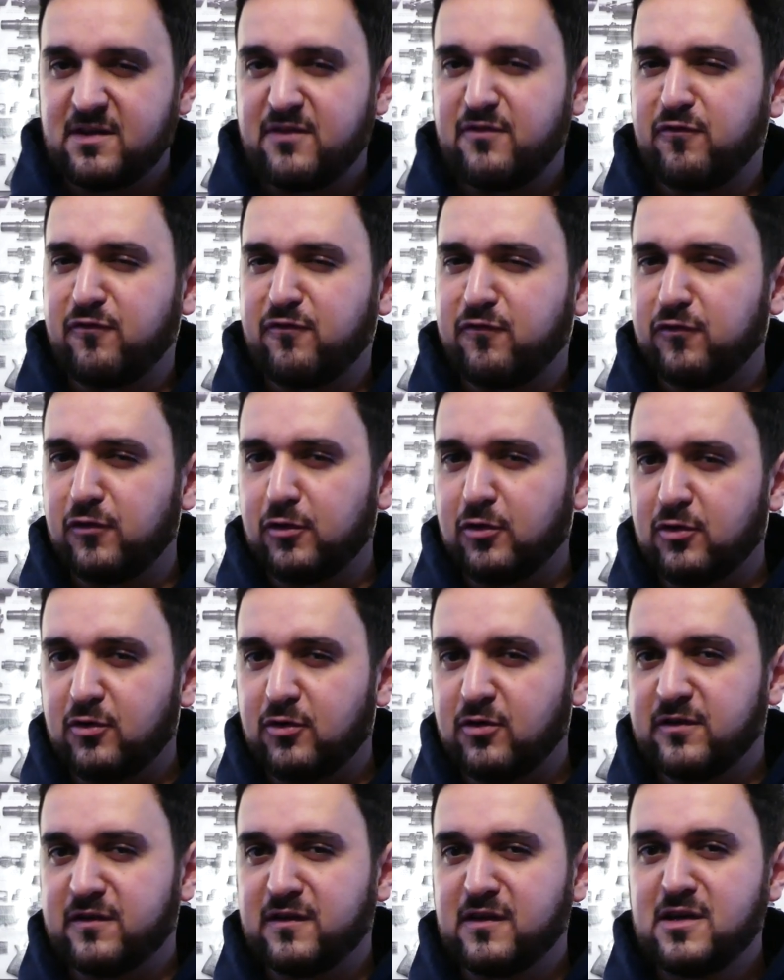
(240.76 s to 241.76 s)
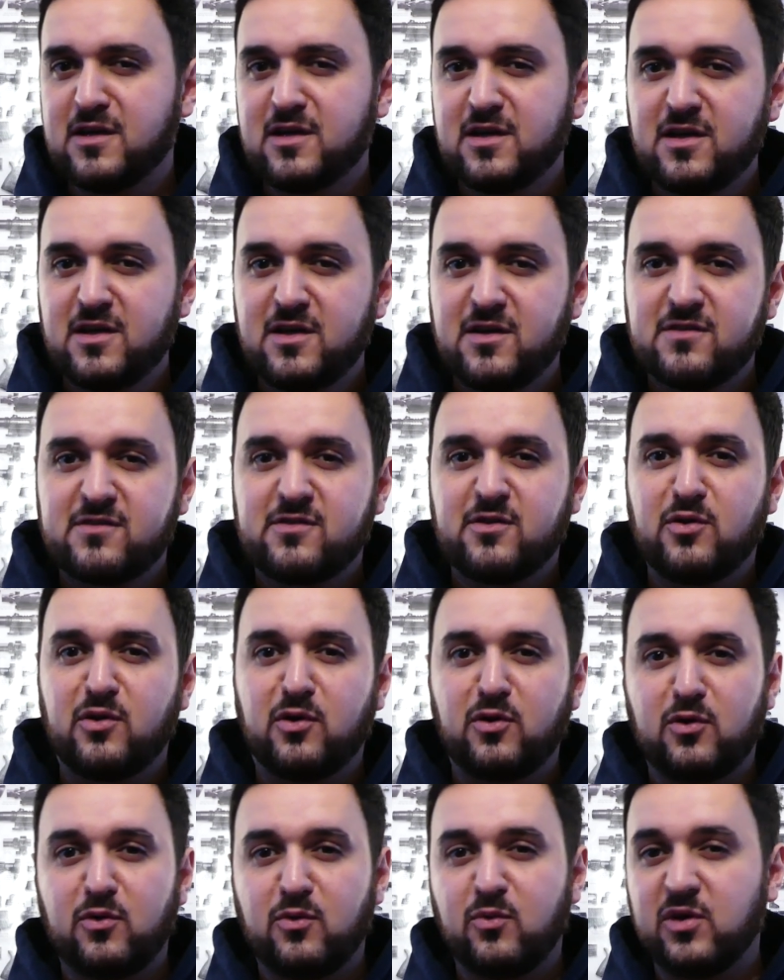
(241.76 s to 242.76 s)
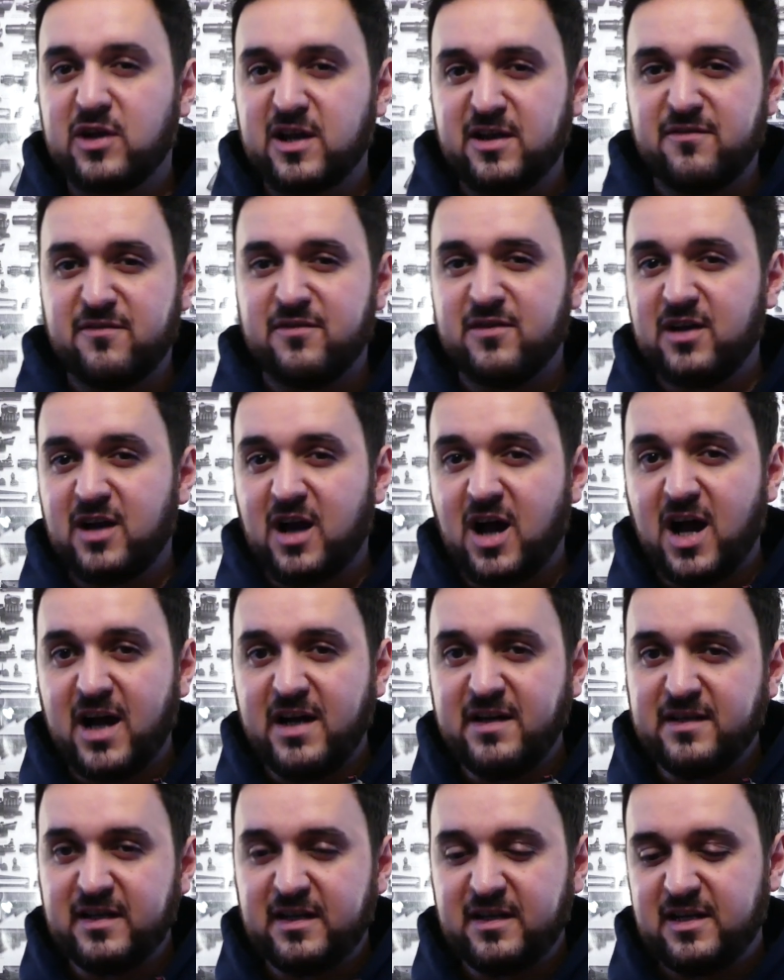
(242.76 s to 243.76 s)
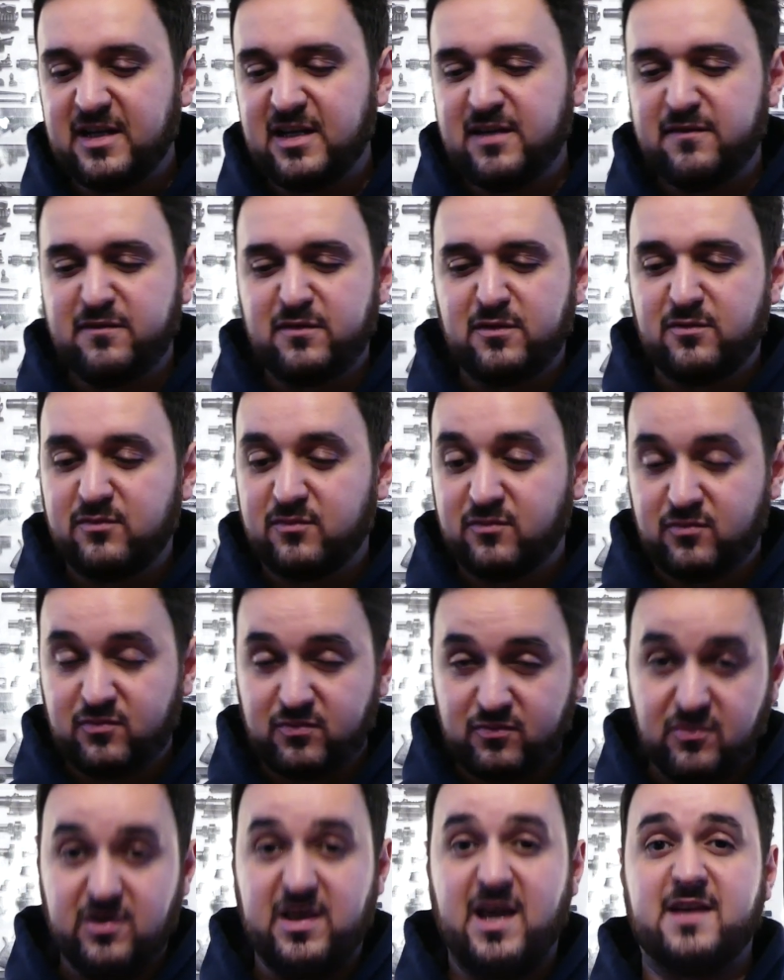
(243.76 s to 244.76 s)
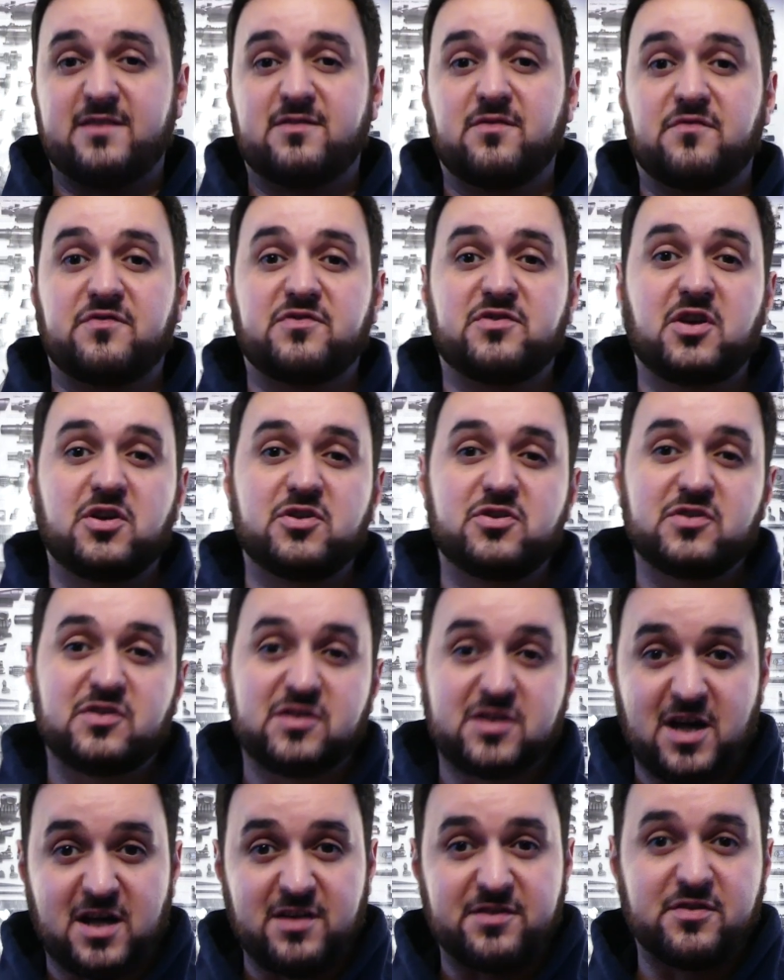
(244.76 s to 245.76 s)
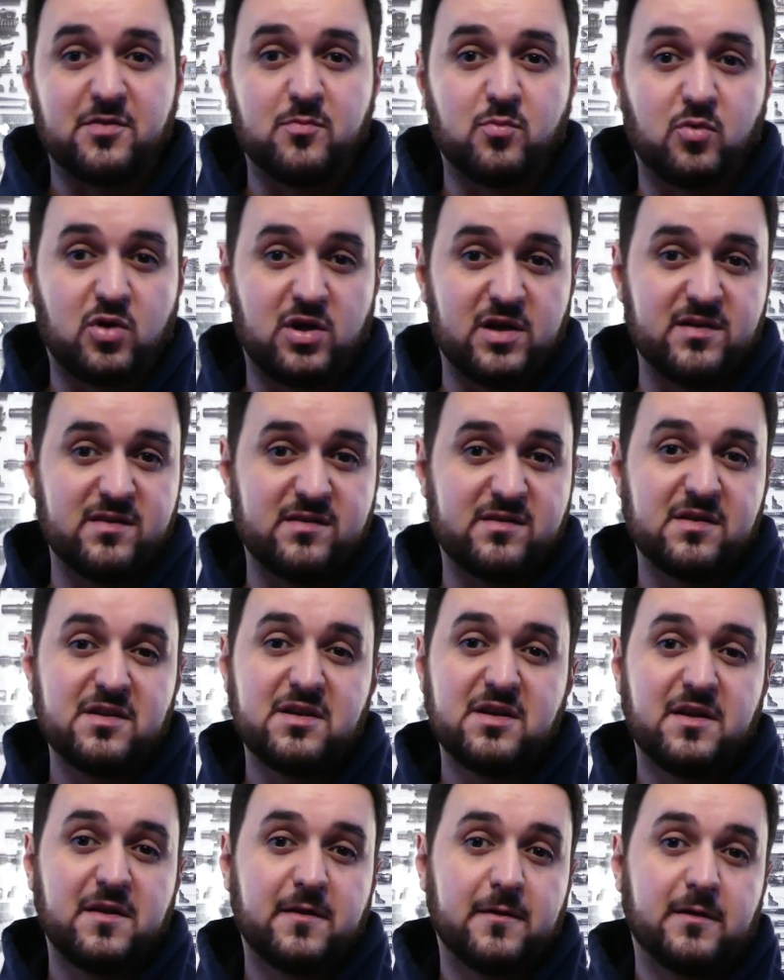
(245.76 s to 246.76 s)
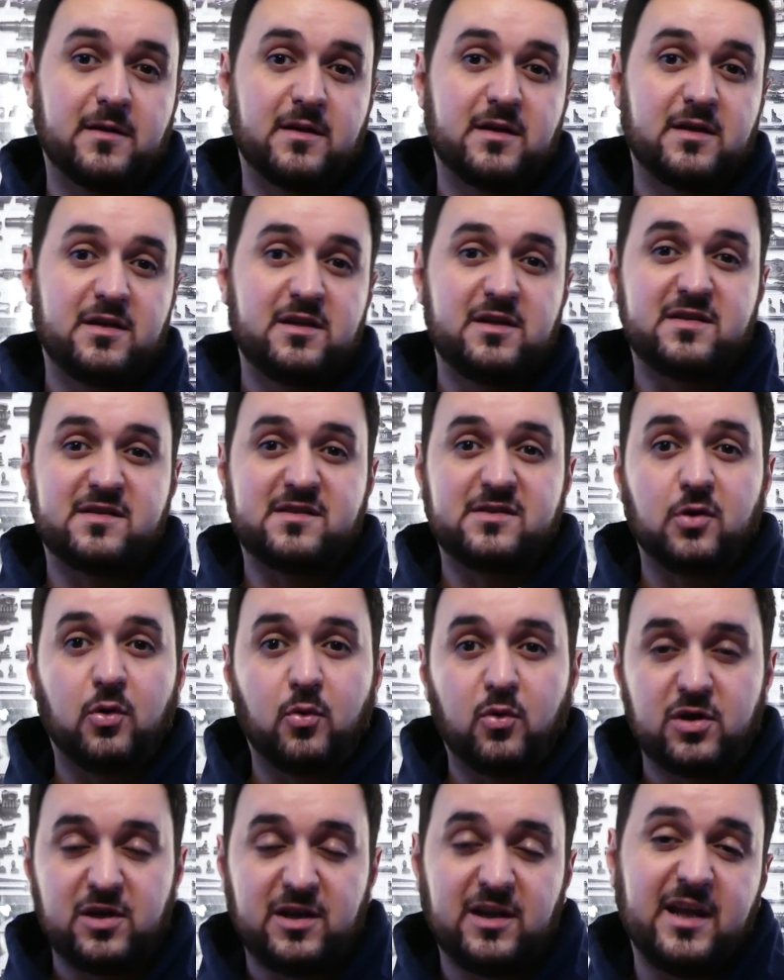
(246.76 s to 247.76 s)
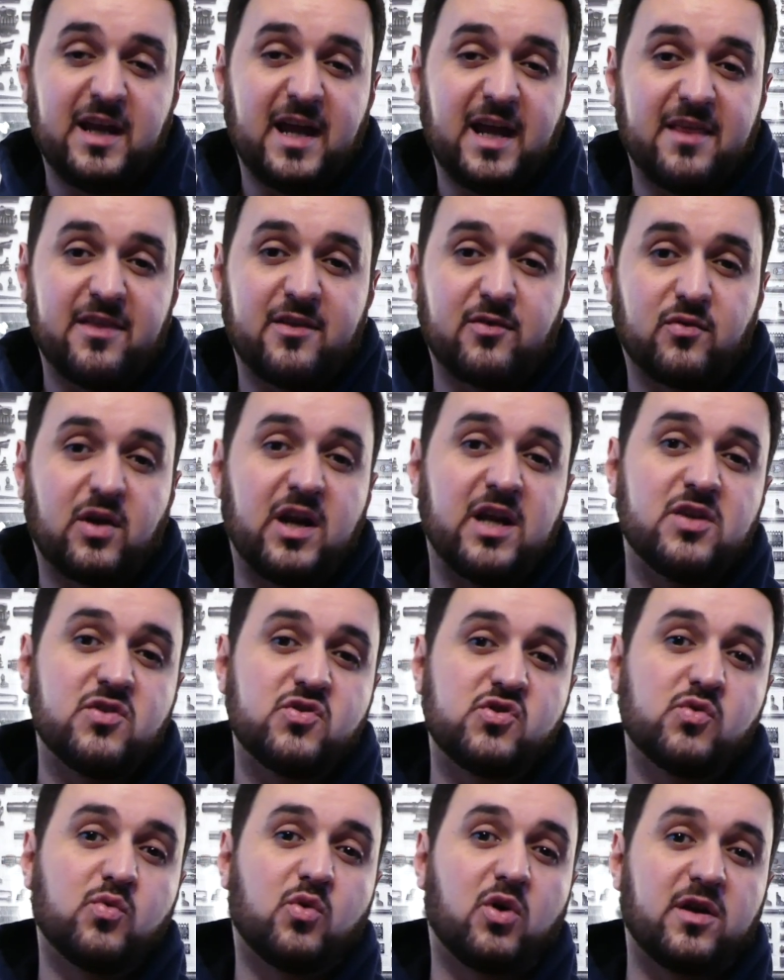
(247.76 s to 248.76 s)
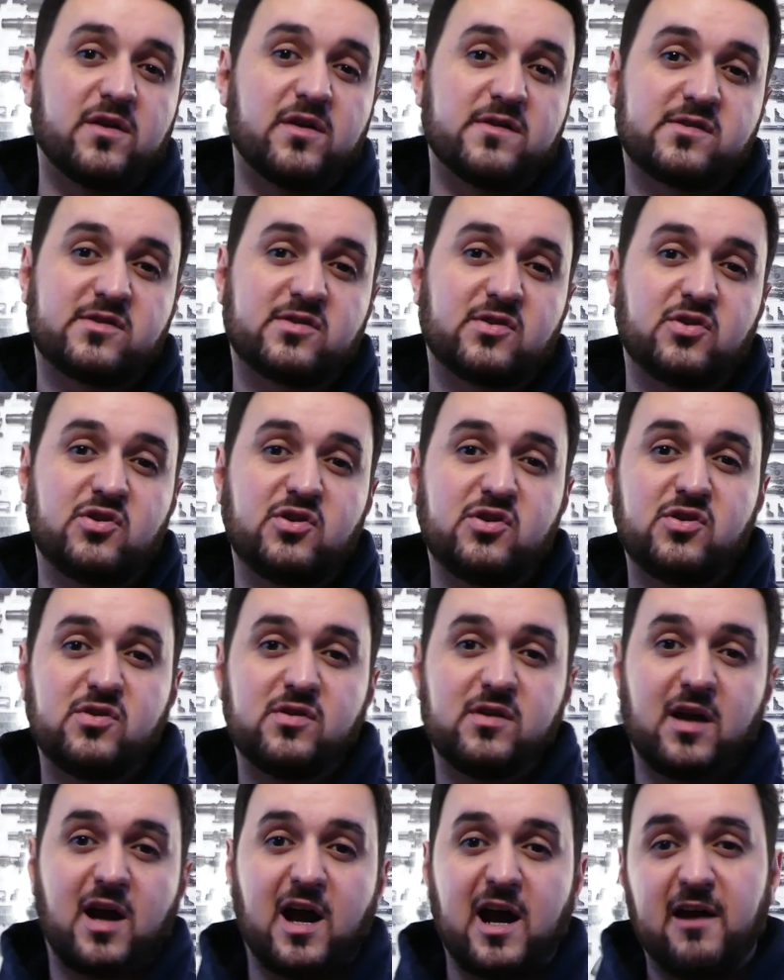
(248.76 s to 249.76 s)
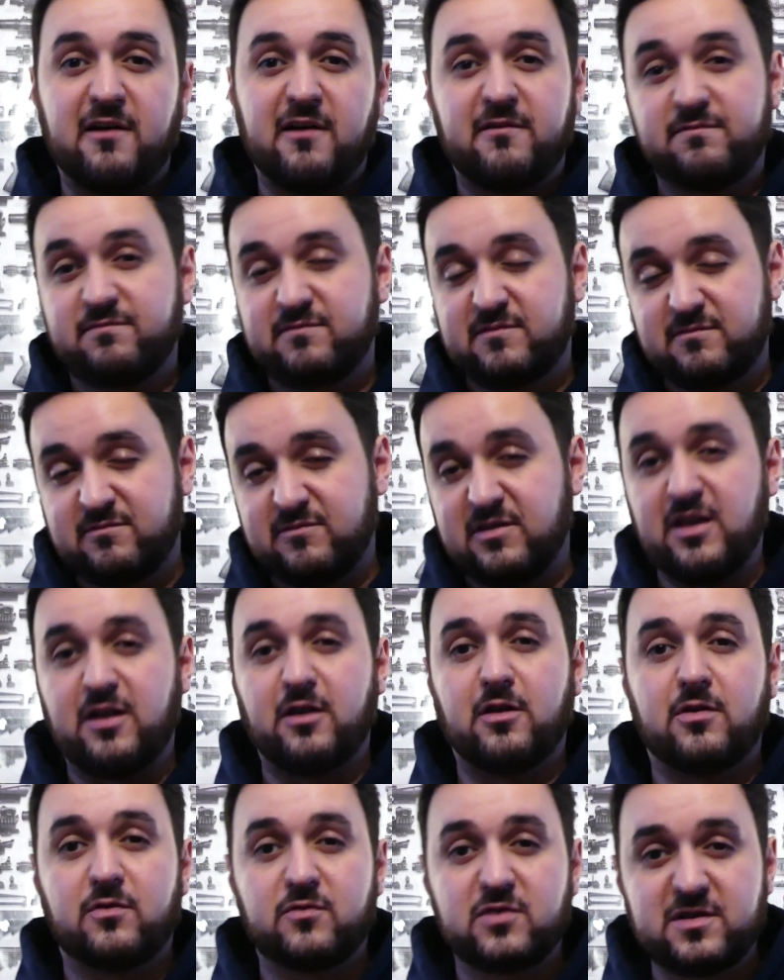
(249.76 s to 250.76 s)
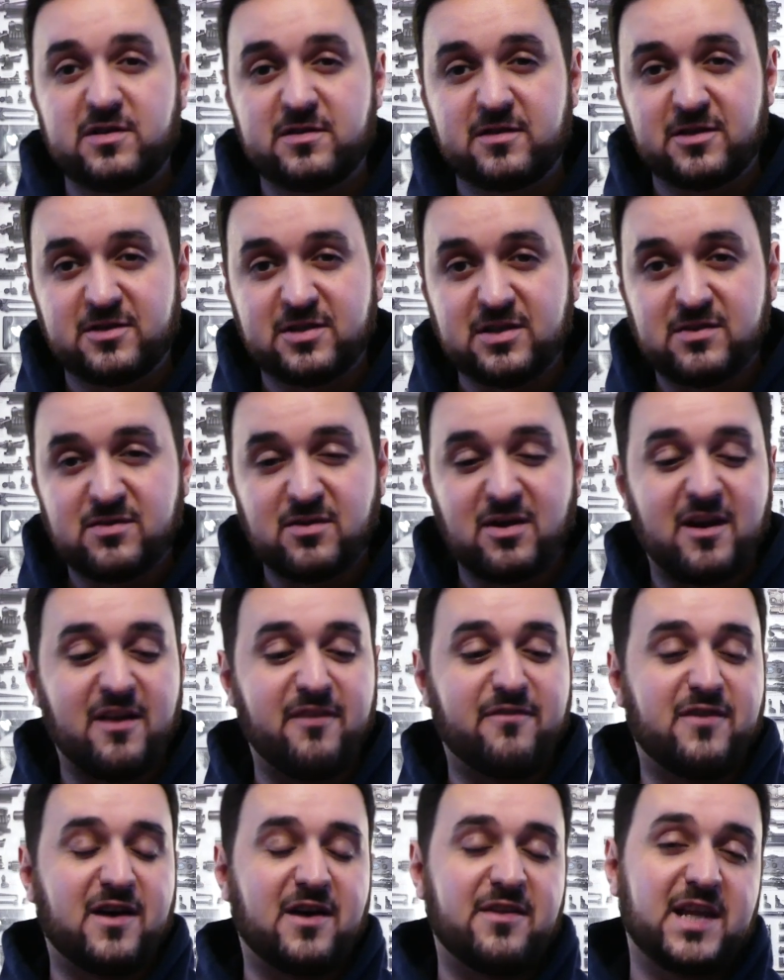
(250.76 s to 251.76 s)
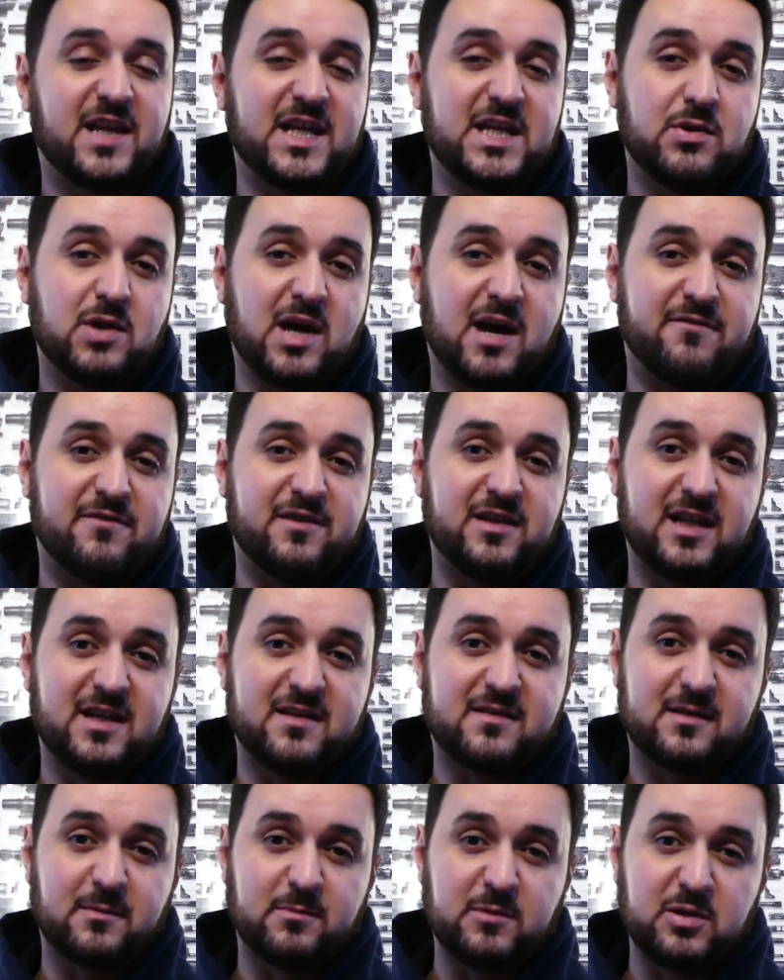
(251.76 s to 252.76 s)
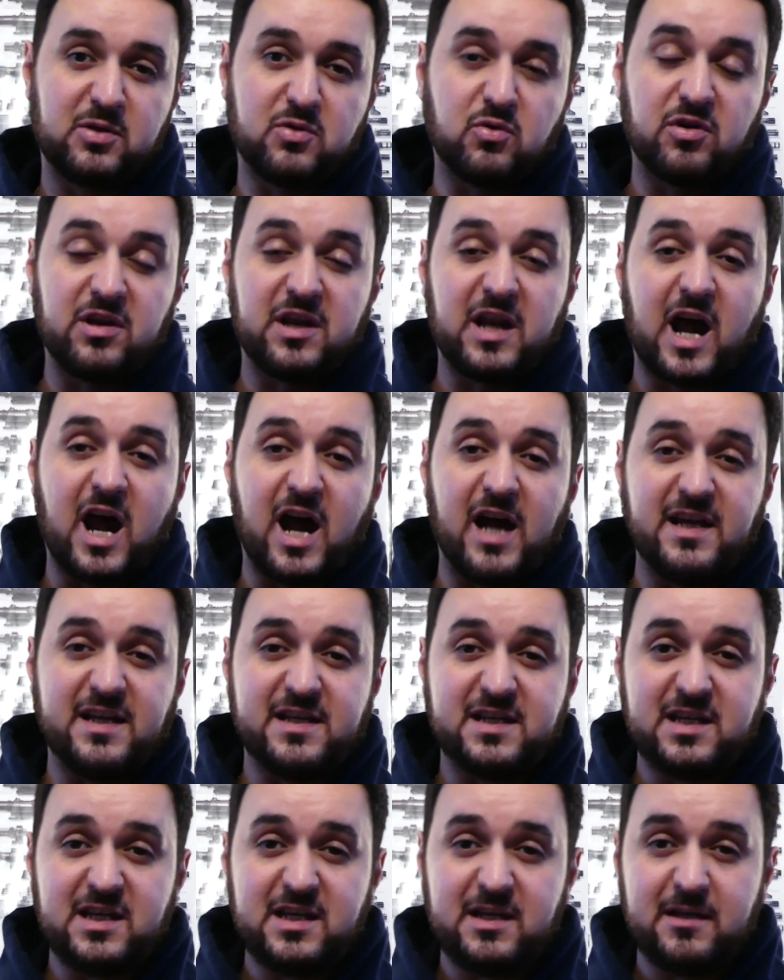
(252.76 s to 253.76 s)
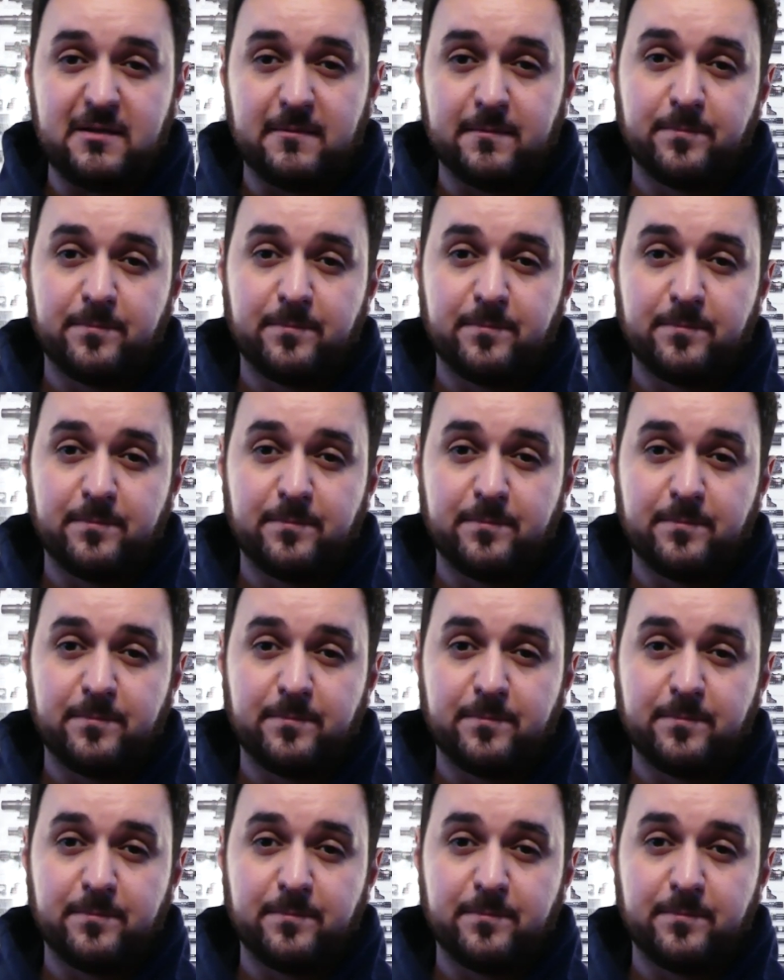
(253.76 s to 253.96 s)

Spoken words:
flawed. So whatever I did, even with Airsoft Surgeon's custom ones, you still wouldn't get the range you want. So I did a lot of research into it, and I found that you have to get something called an I key,